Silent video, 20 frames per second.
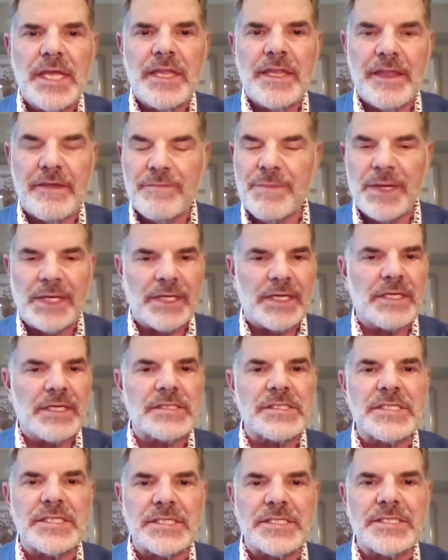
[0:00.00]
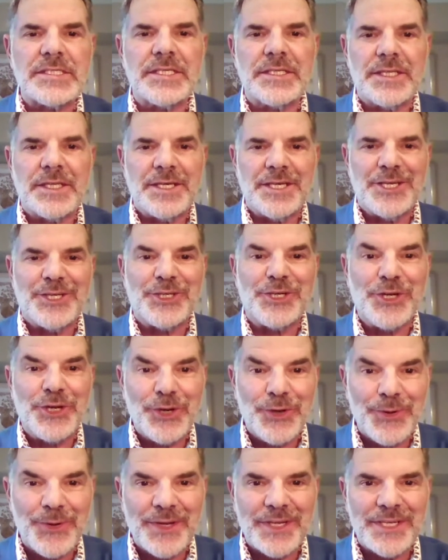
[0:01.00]
They've been consistently
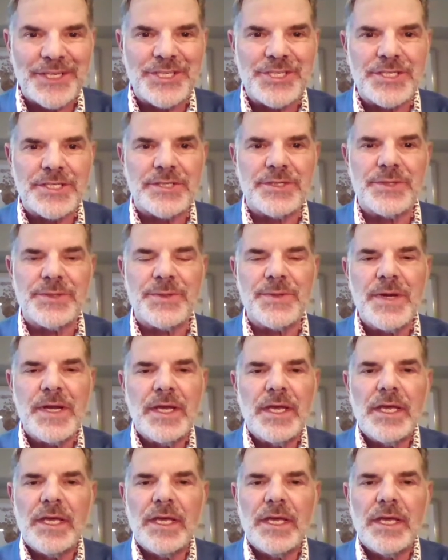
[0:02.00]
encouraged to